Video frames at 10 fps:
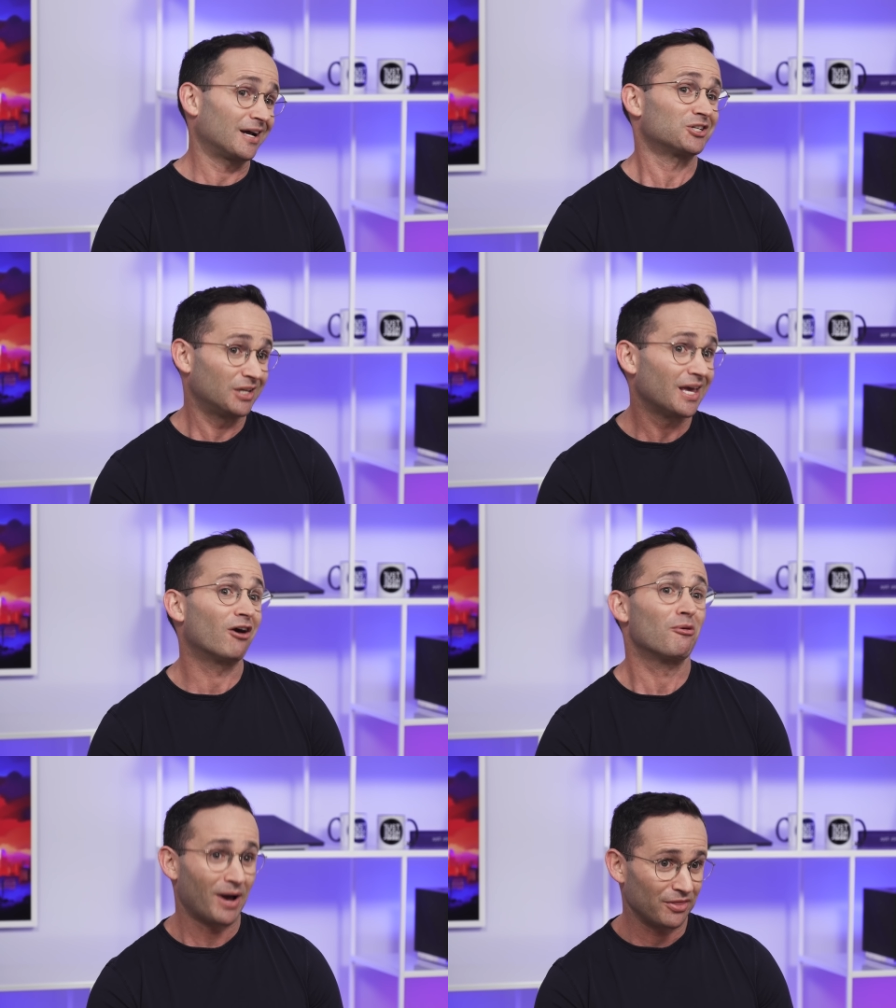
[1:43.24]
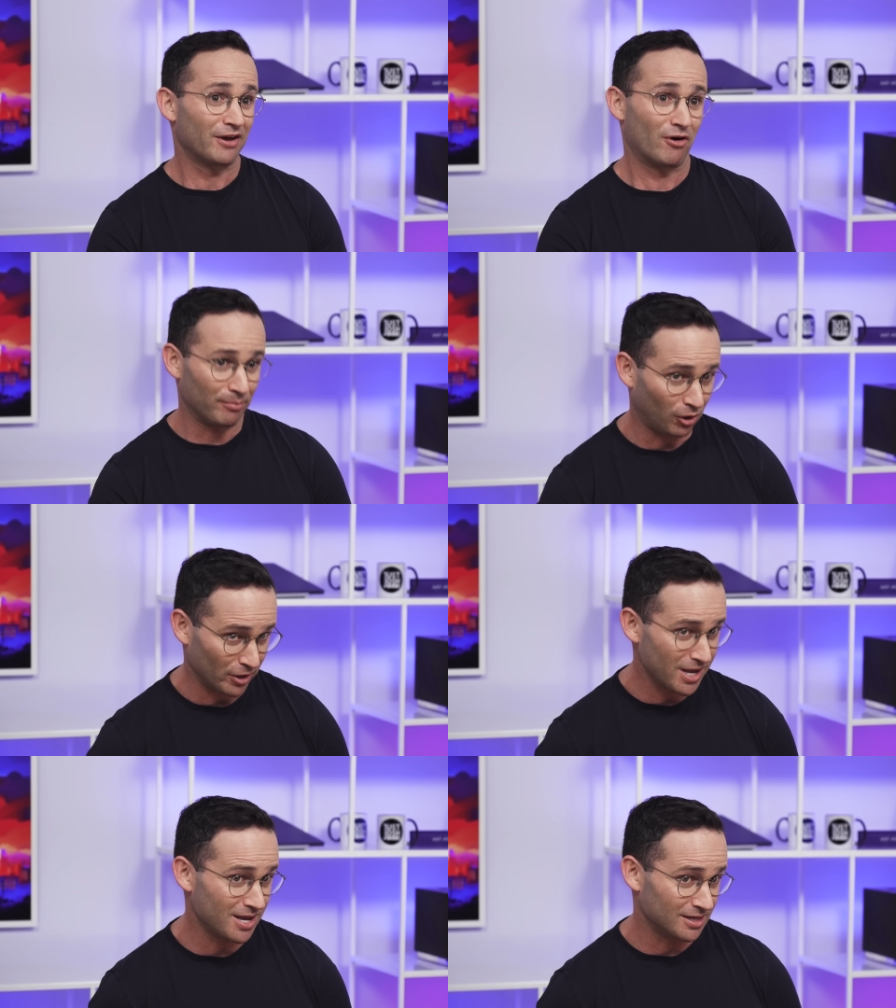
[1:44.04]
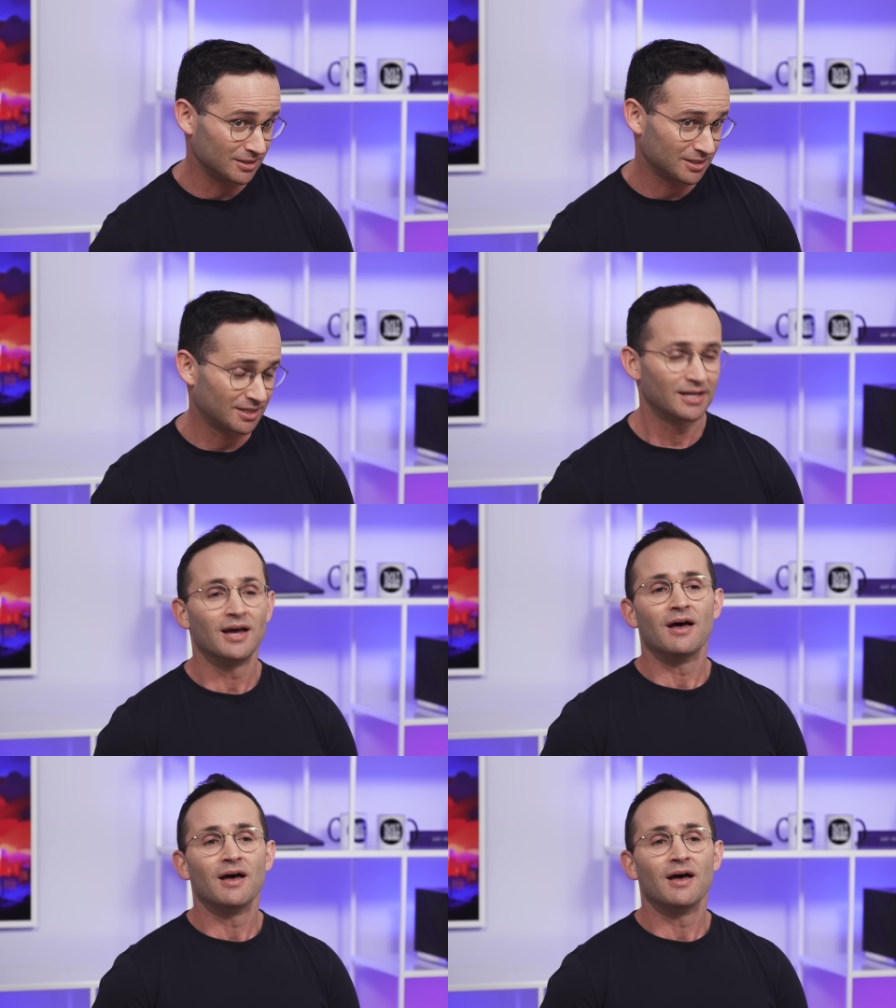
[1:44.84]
actually care about their employees.